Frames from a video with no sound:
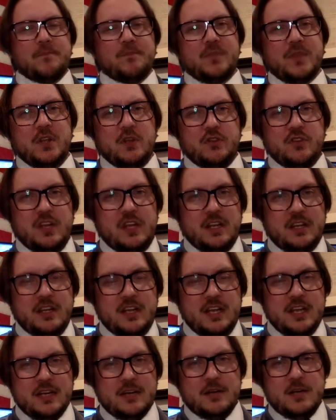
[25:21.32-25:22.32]
you see
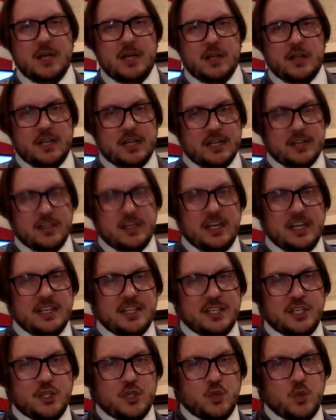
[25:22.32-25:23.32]
again, like in the
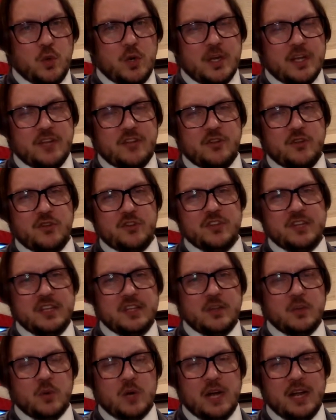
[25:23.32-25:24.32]
1920s, you see
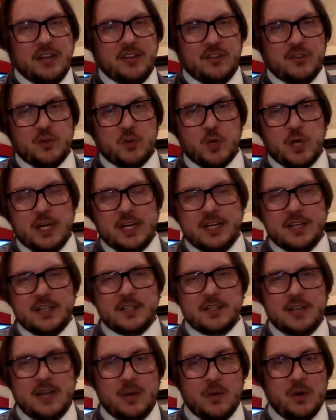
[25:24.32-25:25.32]
the rise of
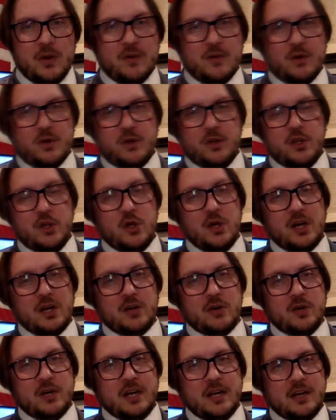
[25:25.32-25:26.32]
credit. However, you do not
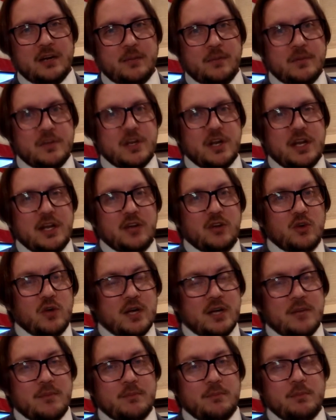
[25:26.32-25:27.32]
create a giant
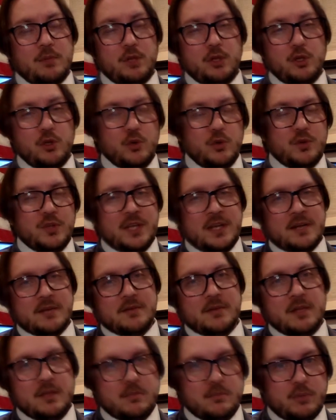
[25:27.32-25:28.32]
credit balloon that
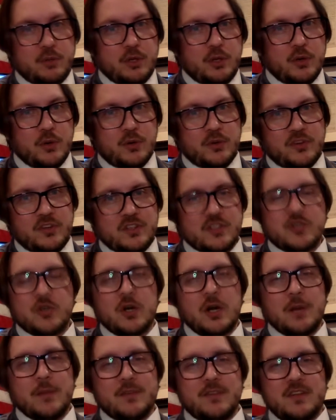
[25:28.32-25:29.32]
implodes and
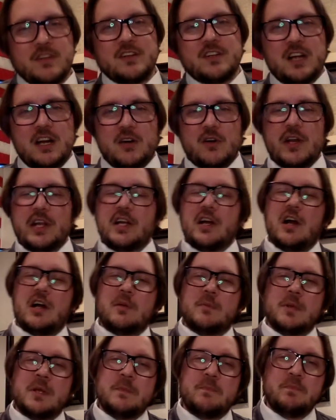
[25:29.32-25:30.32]
drops the entire
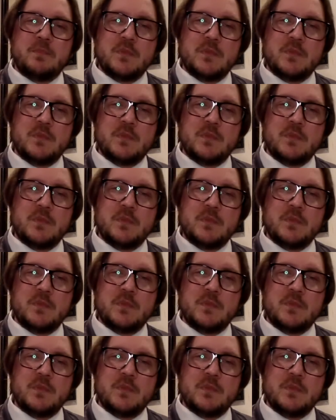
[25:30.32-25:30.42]
economy.